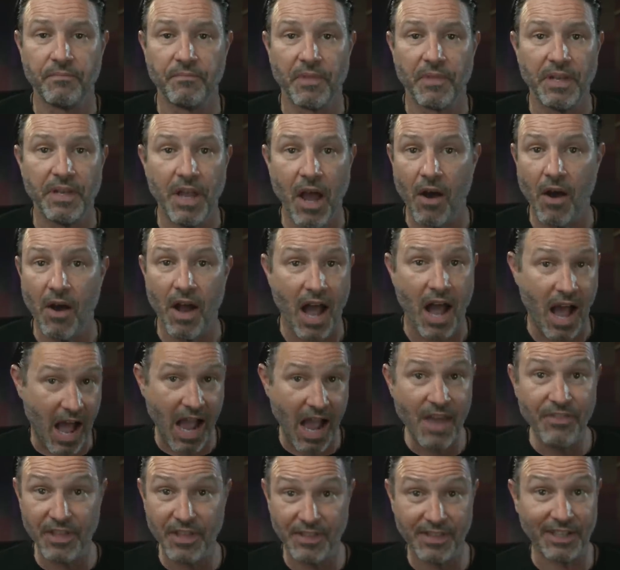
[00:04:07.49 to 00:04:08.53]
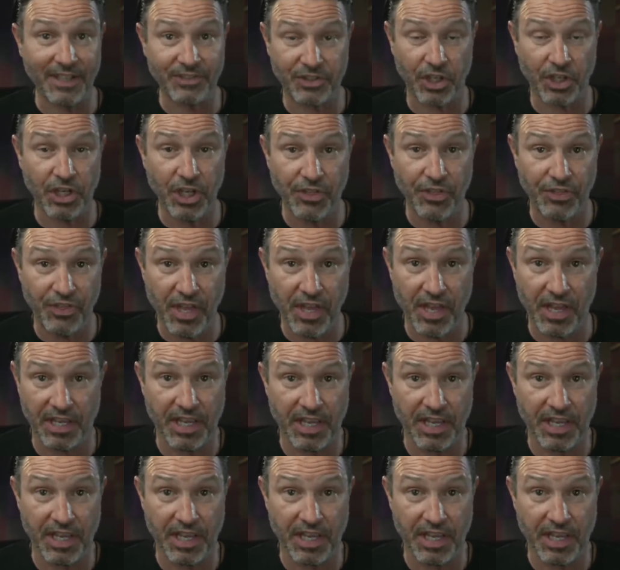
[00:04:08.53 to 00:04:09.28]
Now, I think that's a good thing,